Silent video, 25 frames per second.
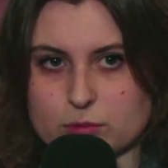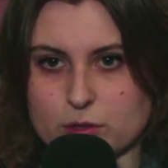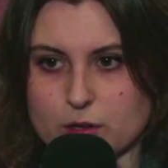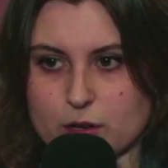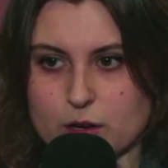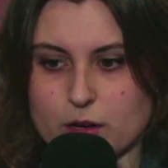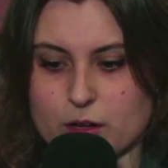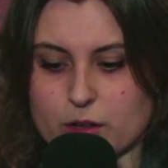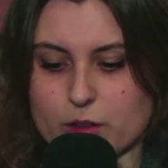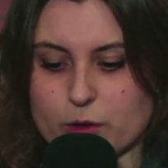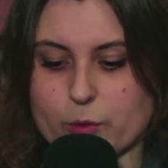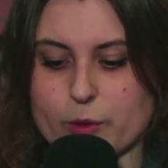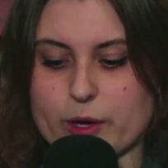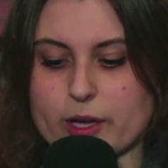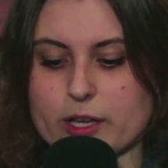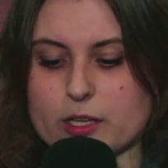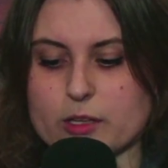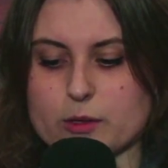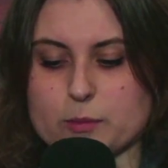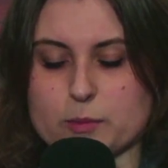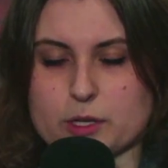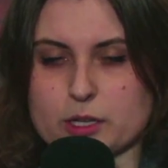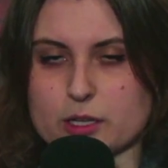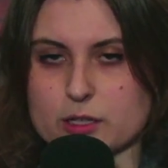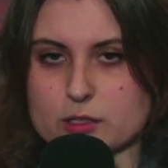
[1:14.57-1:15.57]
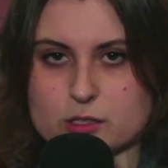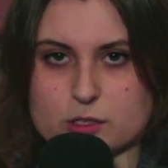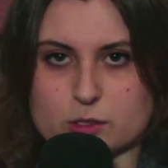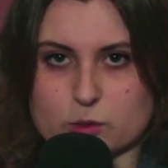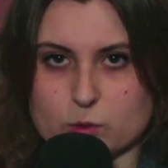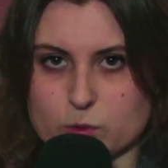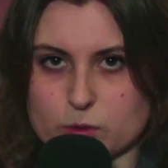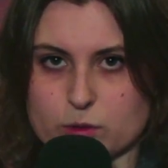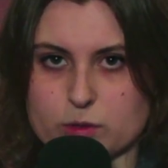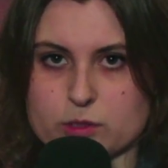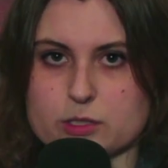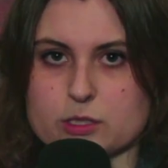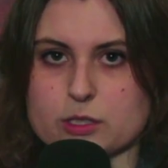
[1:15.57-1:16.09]
all the way you begin
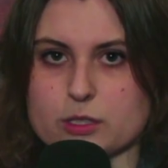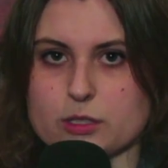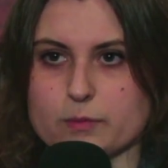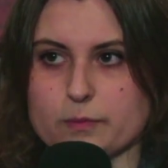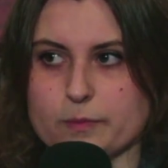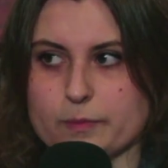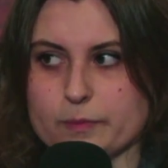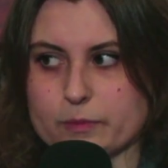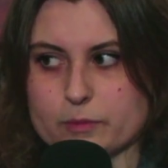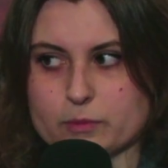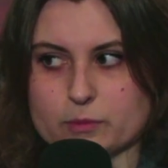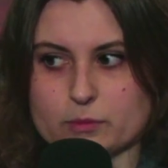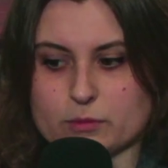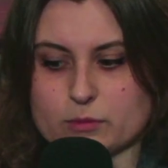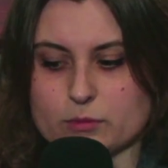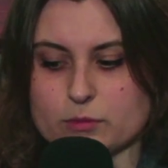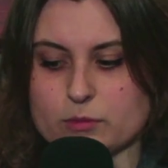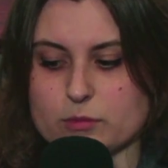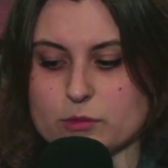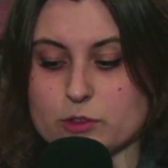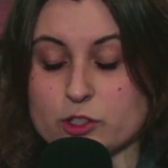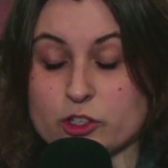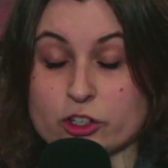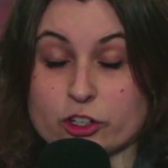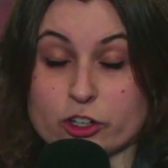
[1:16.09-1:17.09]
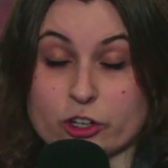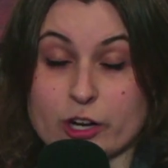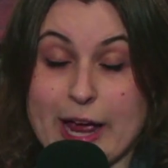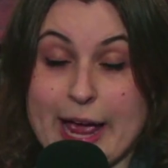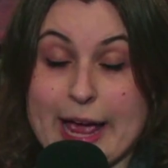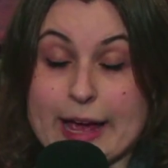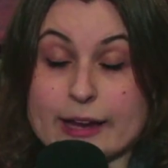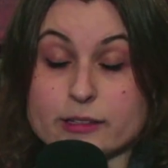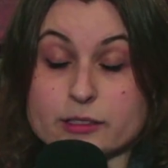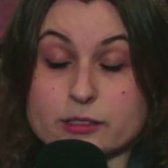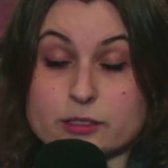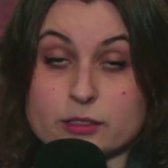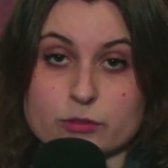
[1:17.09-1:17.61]
school to your
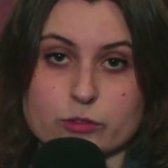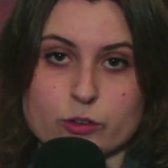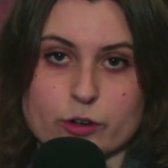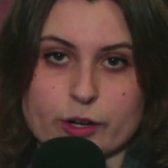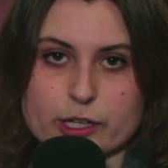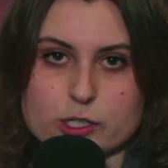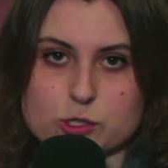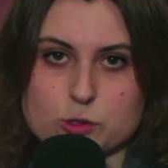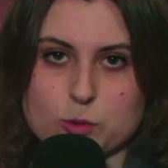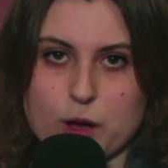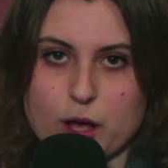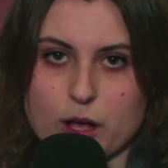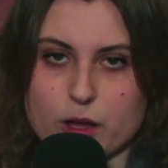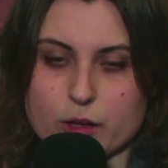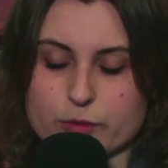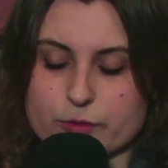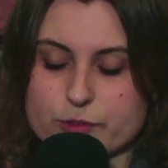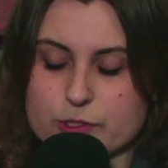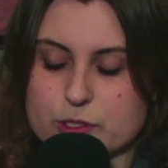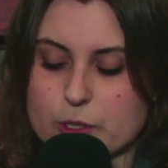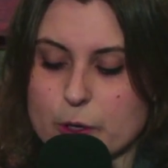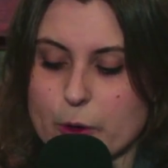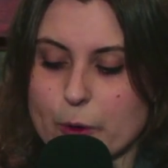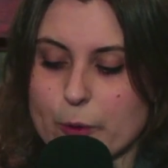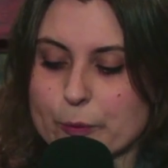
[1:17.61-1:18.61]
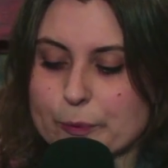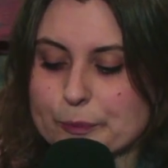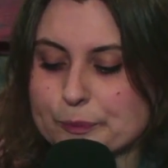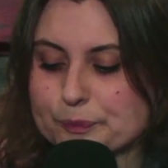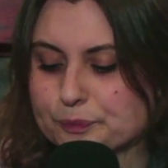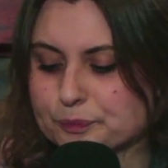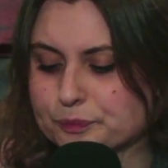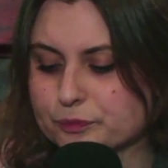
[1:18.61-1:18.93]
end of grade 12. So,